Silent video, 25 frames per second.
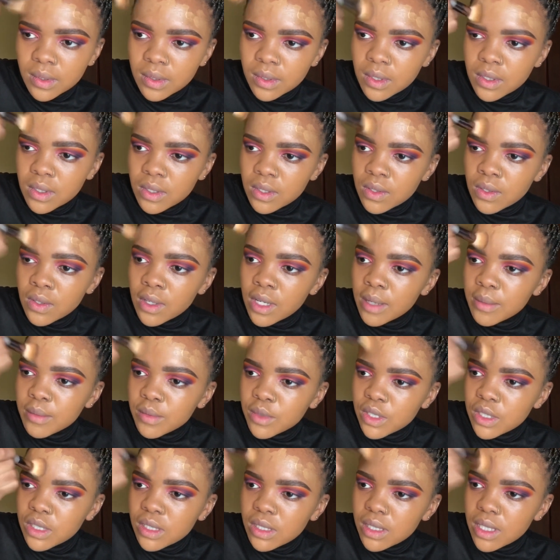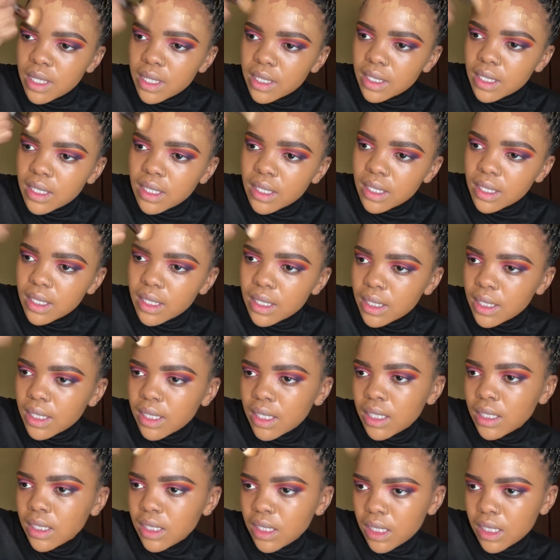So I'm just like
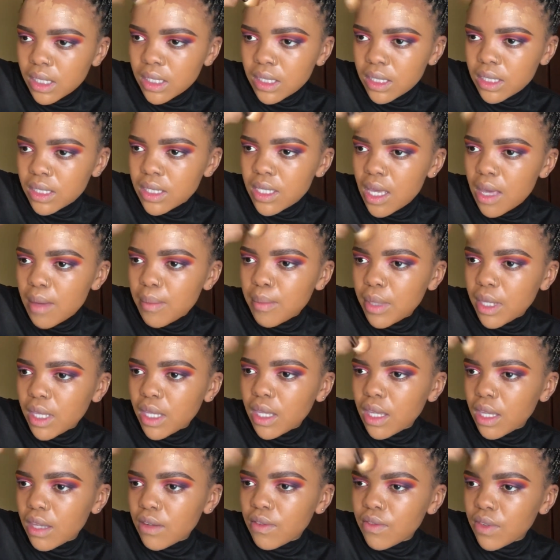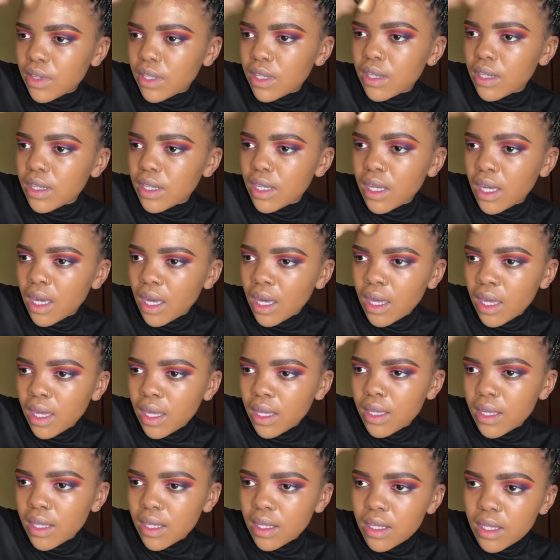clearly tapping everything
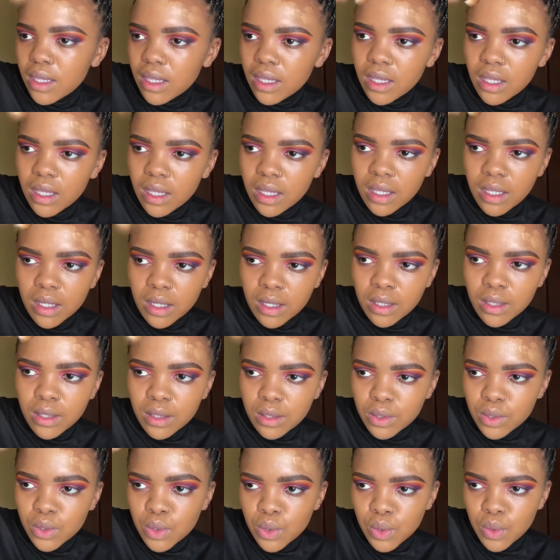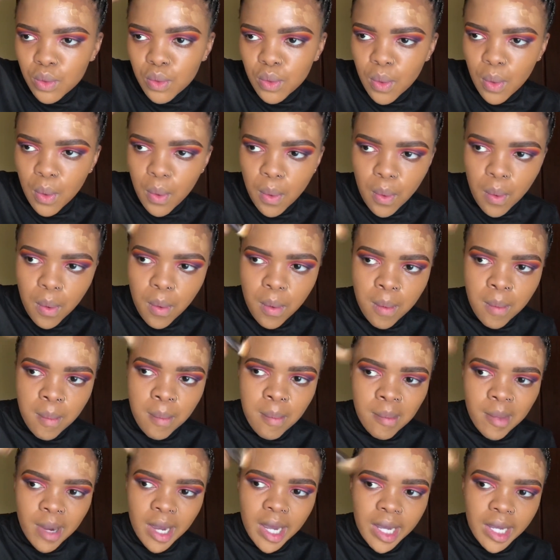into
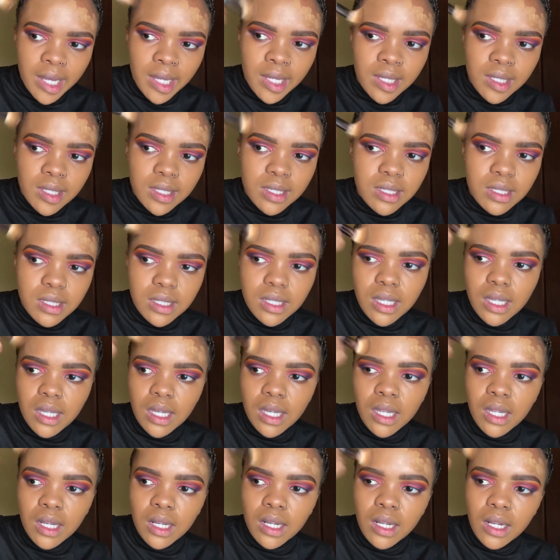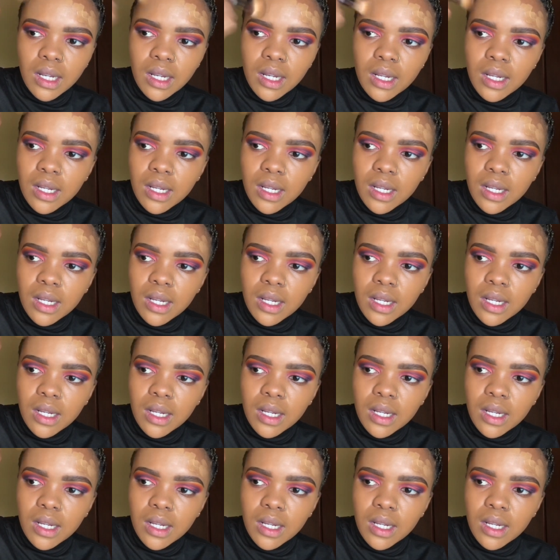my skin.